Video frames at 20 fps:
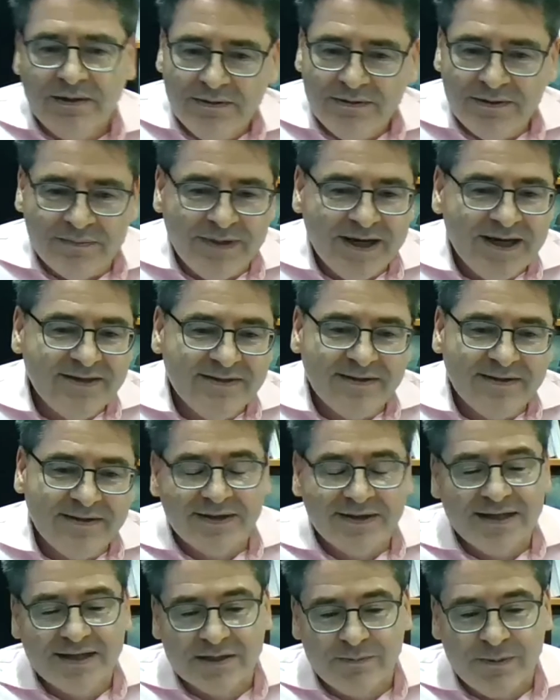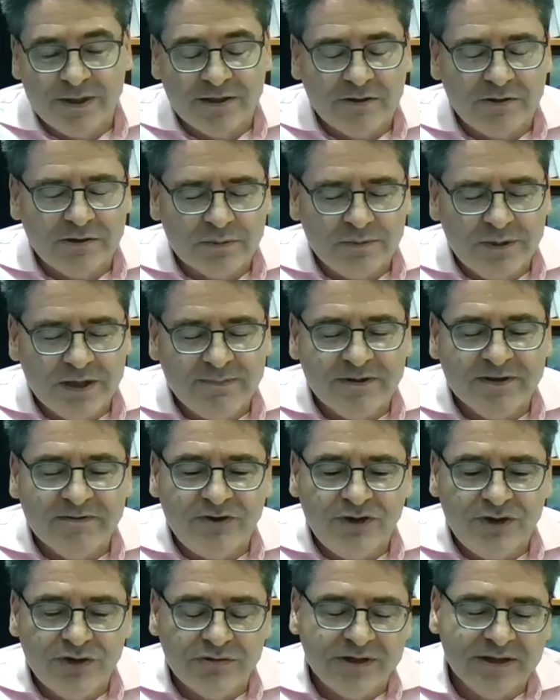The amazing thing has been, of course, people have
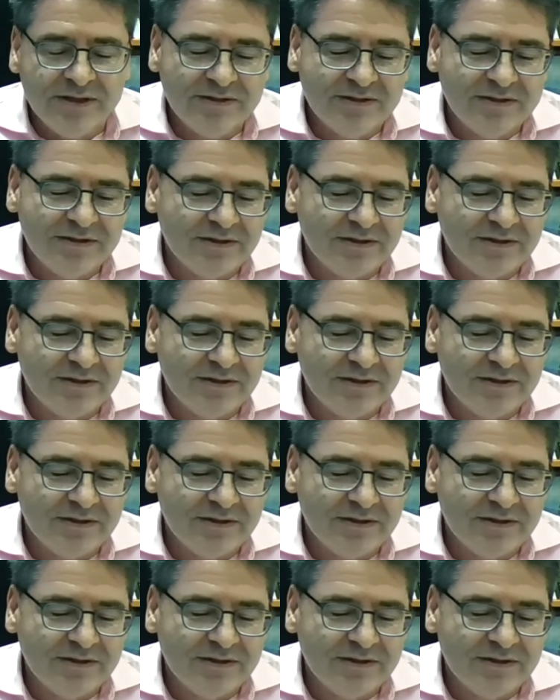joined us